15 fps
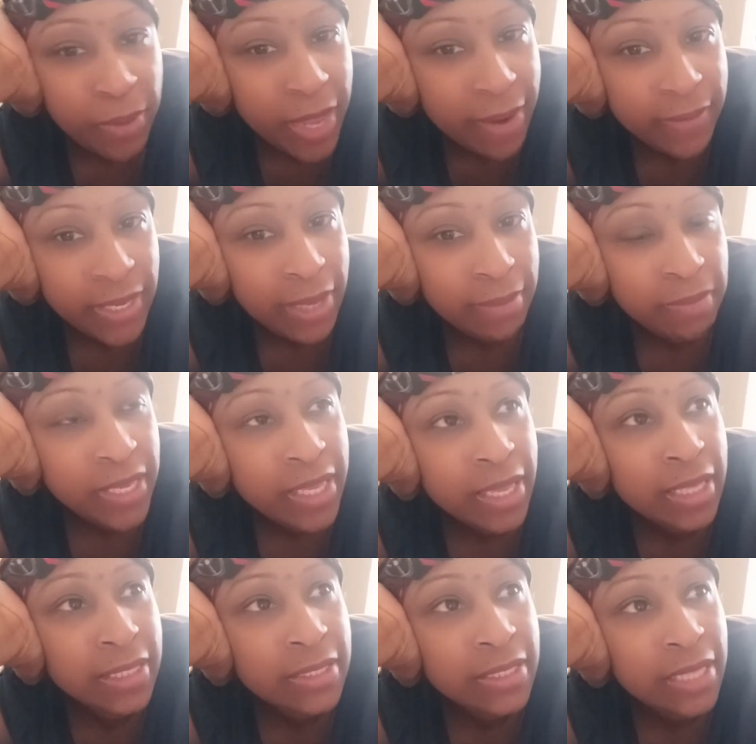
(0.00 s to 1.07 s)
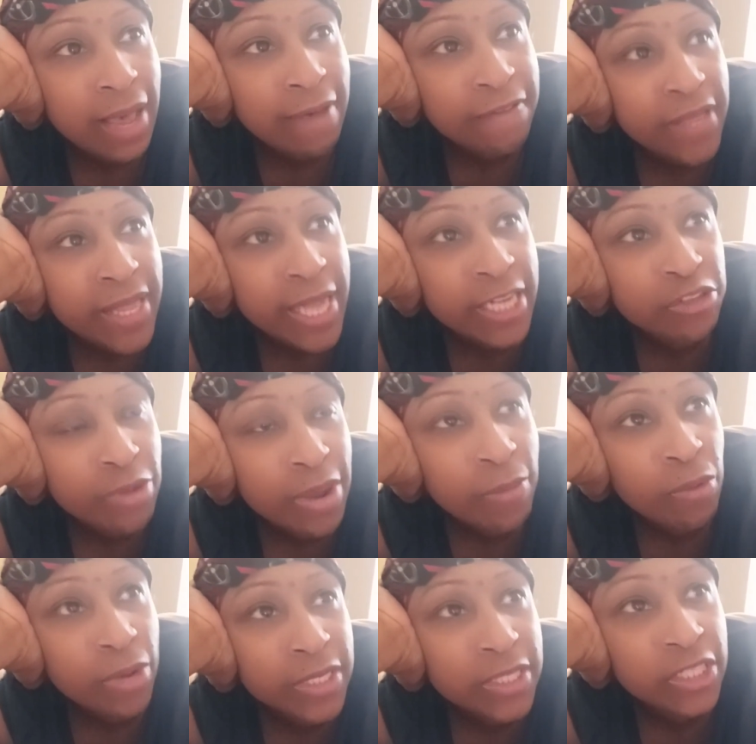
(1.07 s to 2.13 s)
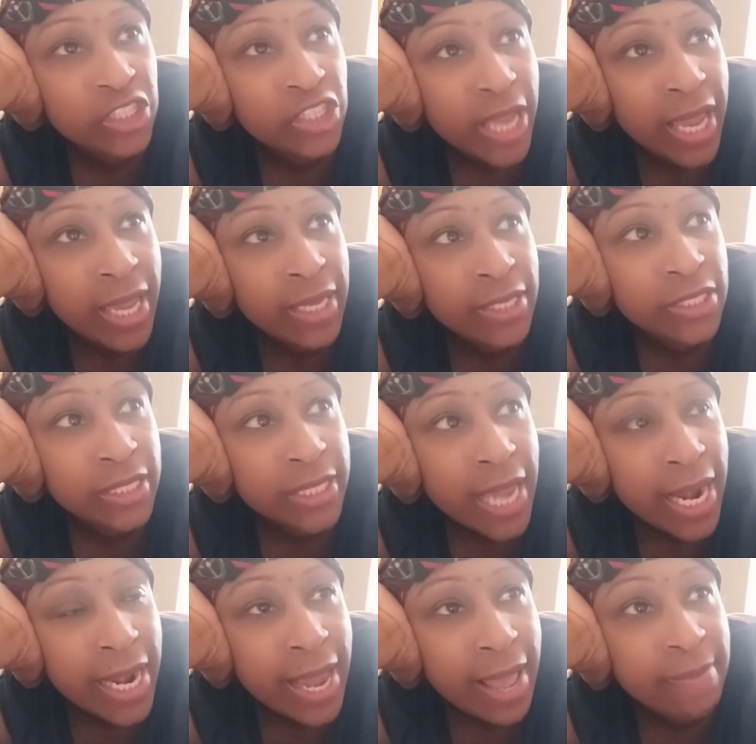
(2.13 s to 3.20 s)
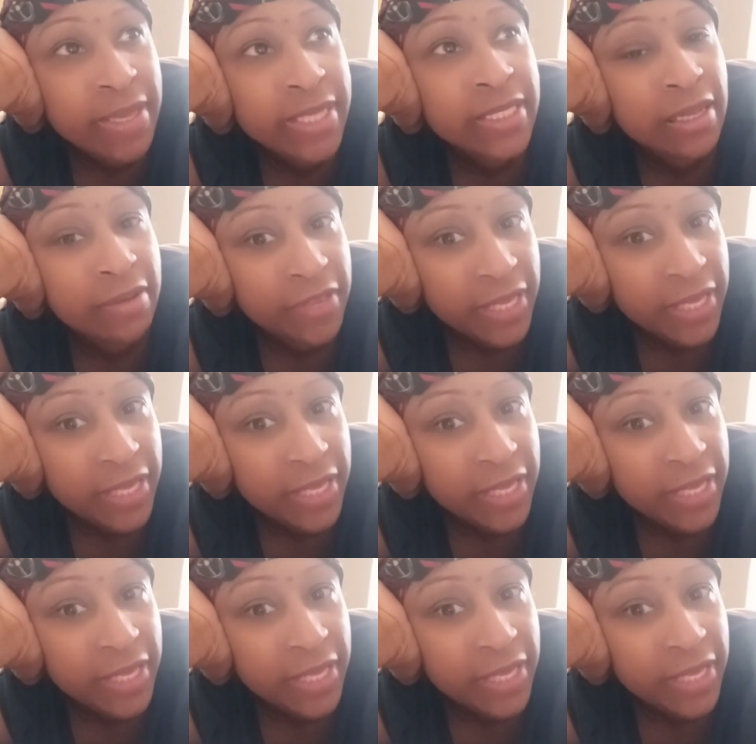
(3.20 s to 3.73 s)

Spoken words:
period, because I feel like Trump wants to change the dynamics of